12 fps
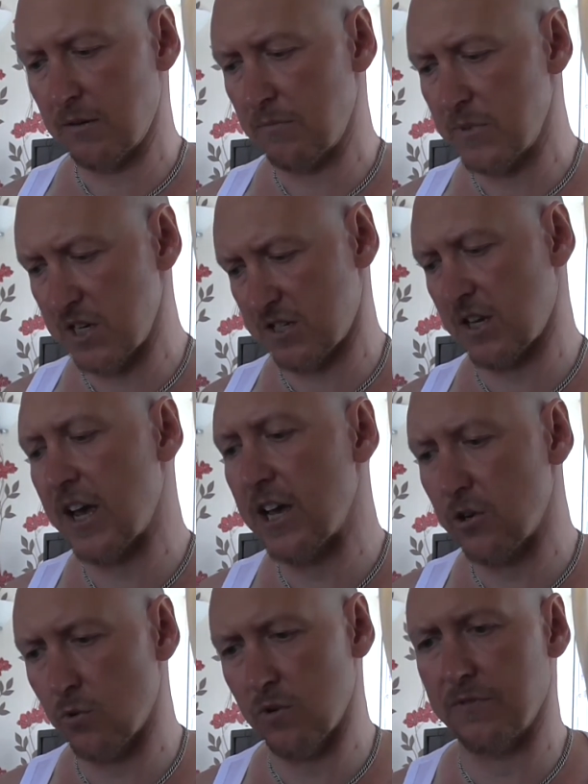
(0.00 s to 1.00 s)
me
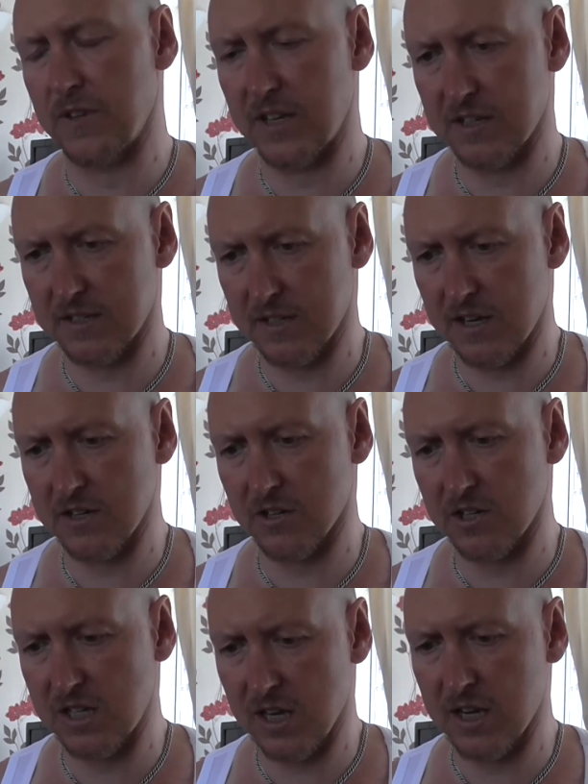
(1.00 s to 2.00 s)
saying all of this, as I
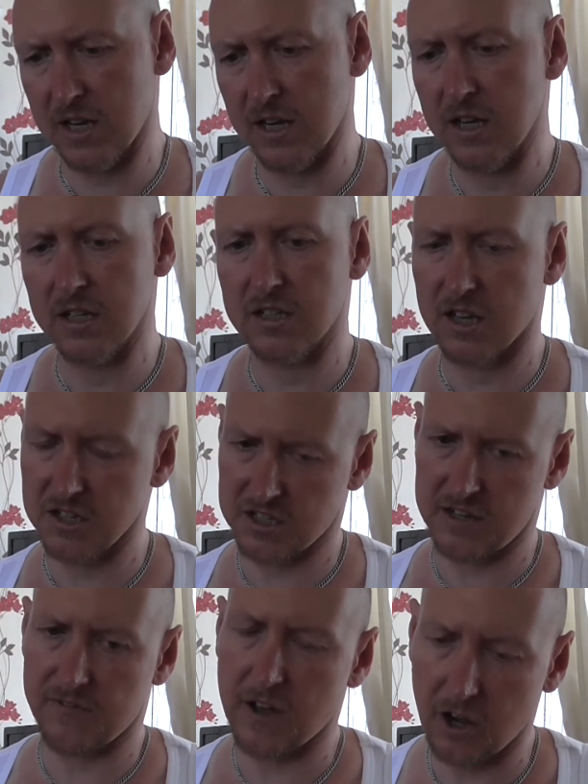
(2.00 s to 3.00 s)
say, does
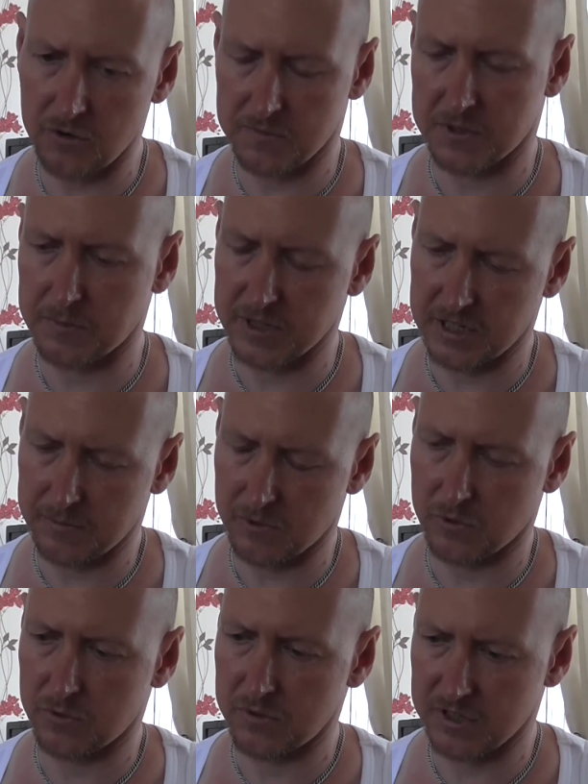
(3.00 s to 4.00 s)
give hope to
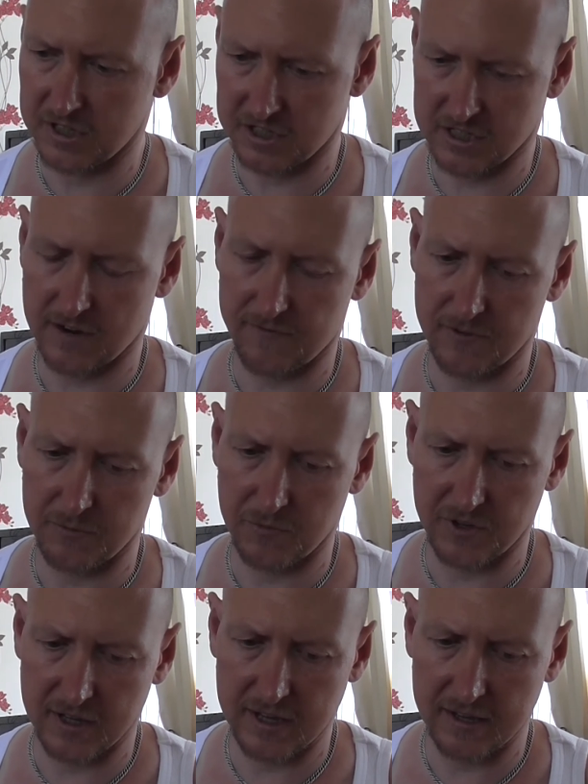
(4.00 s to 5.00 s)
people that are suffering
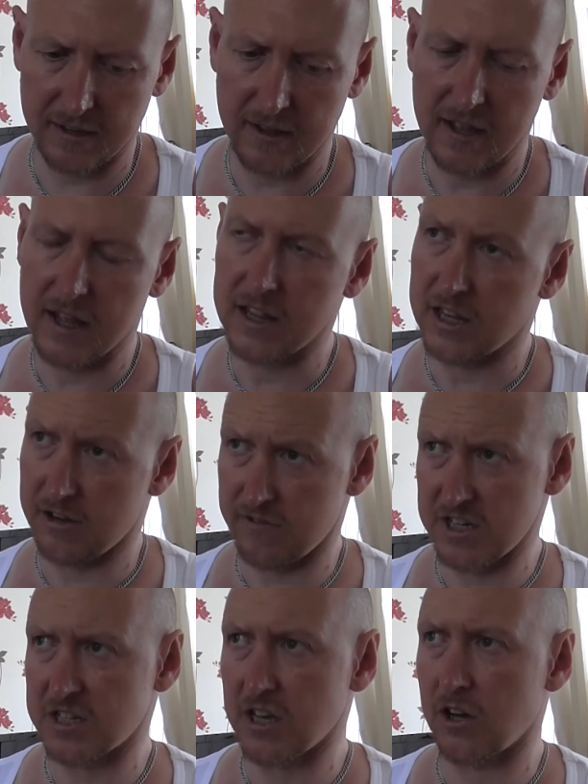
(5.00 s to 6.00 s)
with it. There
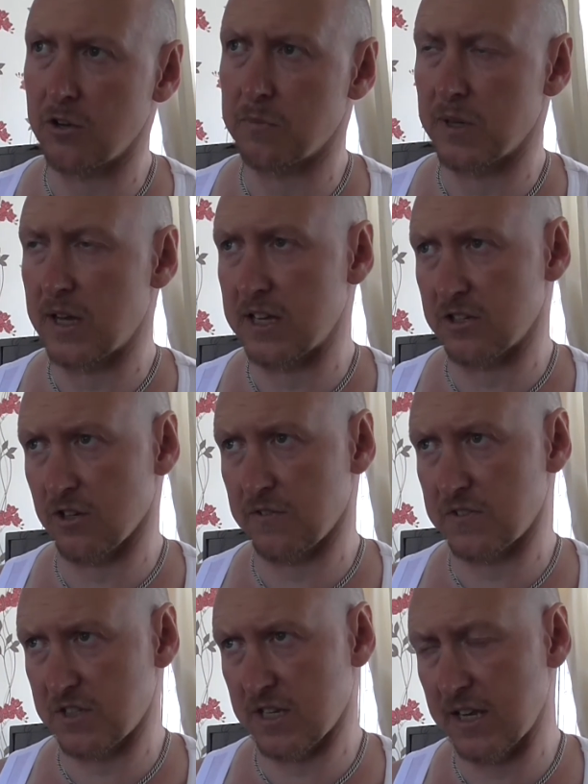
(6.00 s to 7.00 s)
is hope, as I've
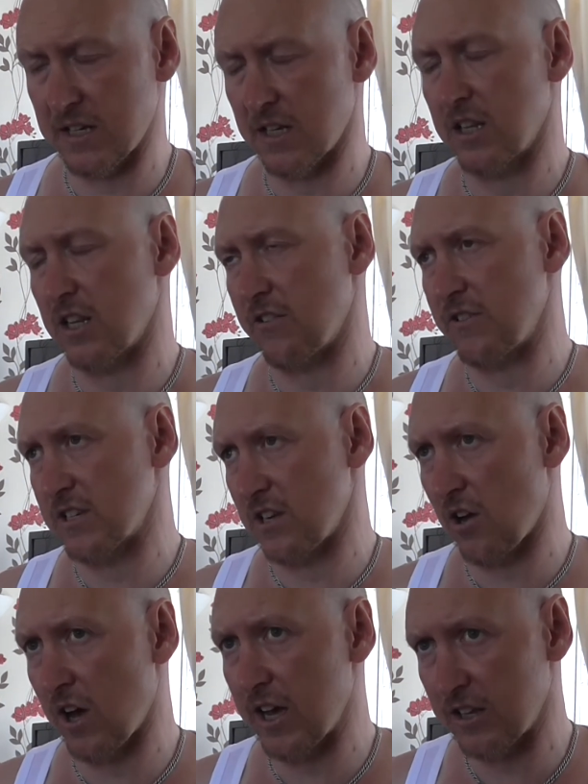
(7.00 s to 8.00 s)
said. There is
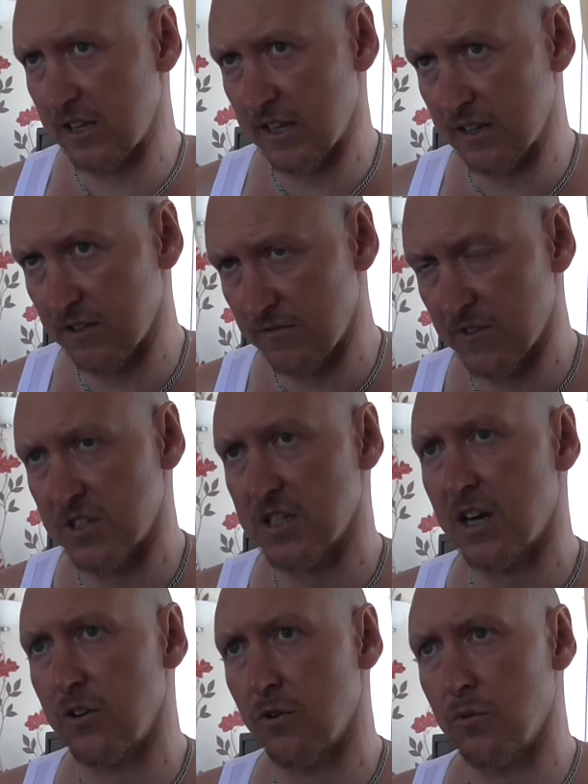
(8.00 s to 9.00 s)
light at the end of the
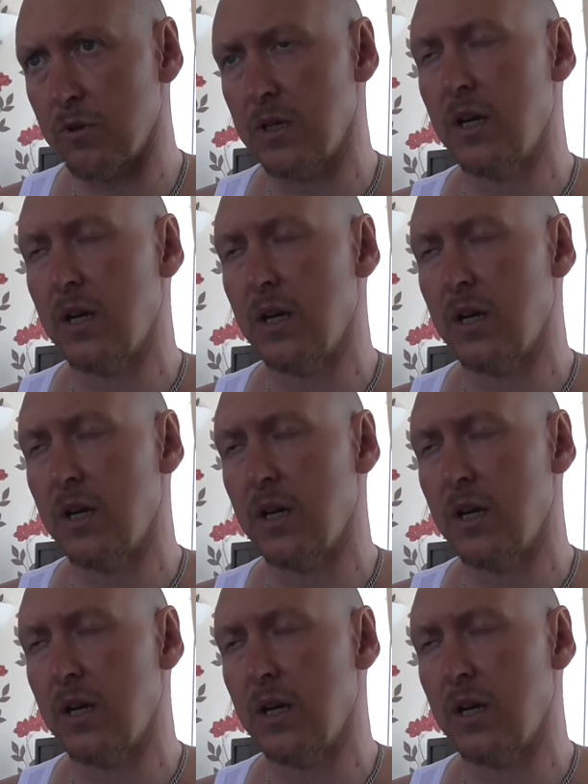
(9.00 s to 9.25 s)
tunnel.